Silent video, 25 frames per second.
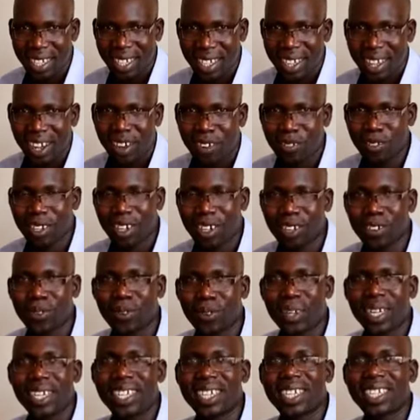of South
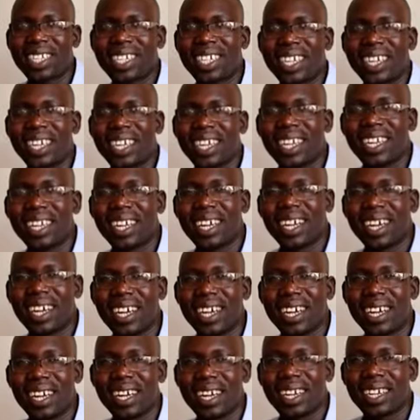Sudanese in
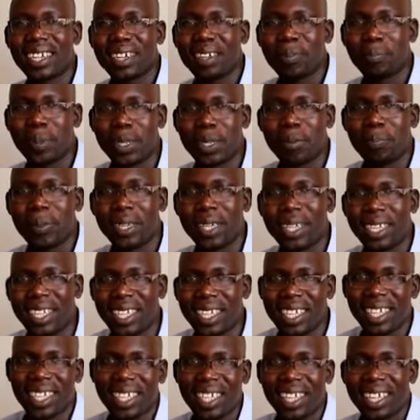the
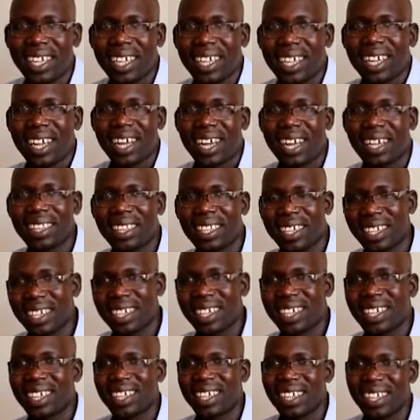Bidibidi, I think
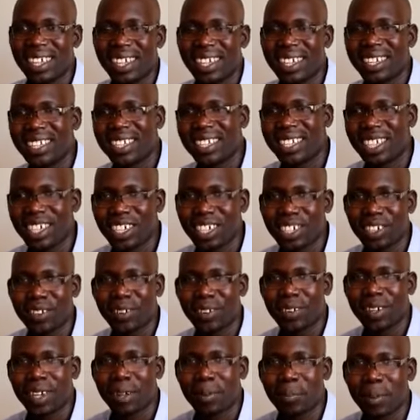this
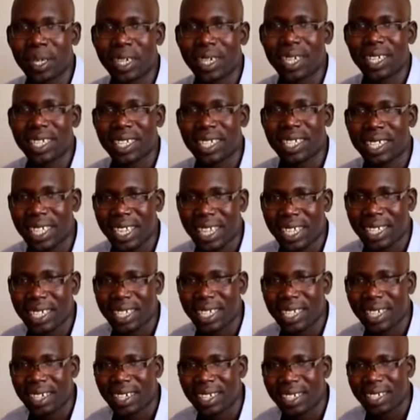region, I mean, the
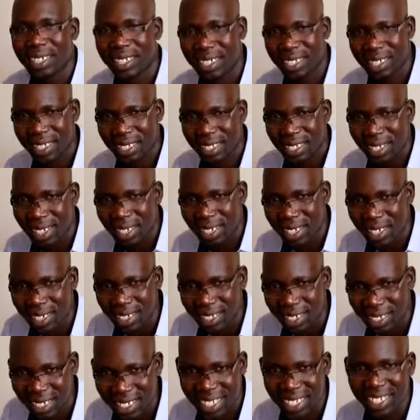
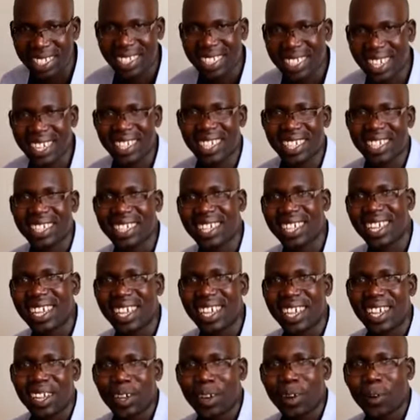city status
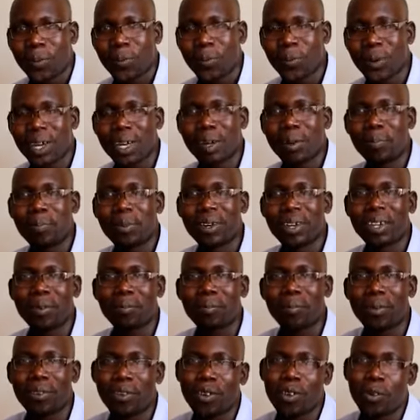will now bring
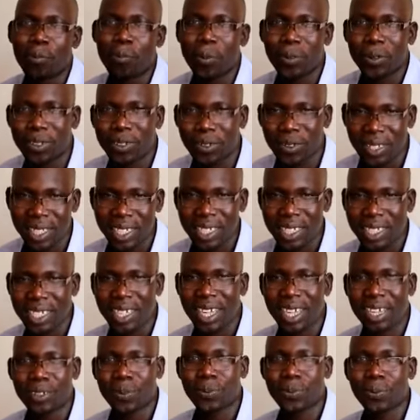more opportunities
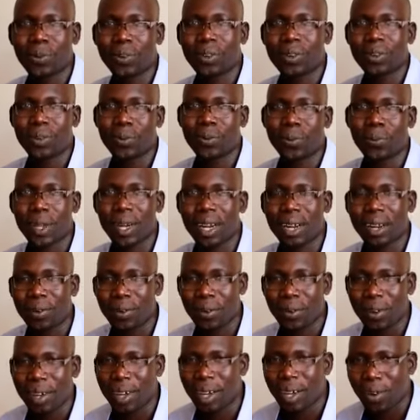that will
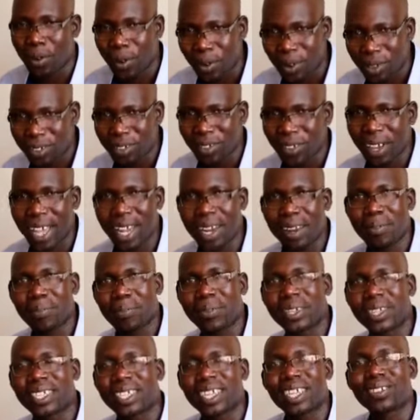also help
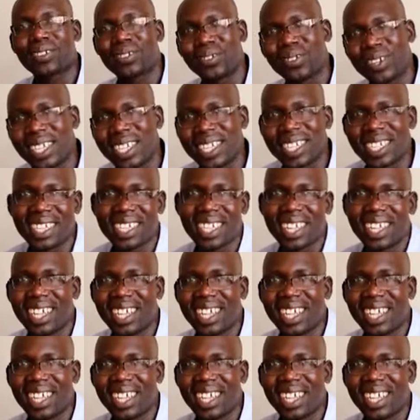the South Sudanese.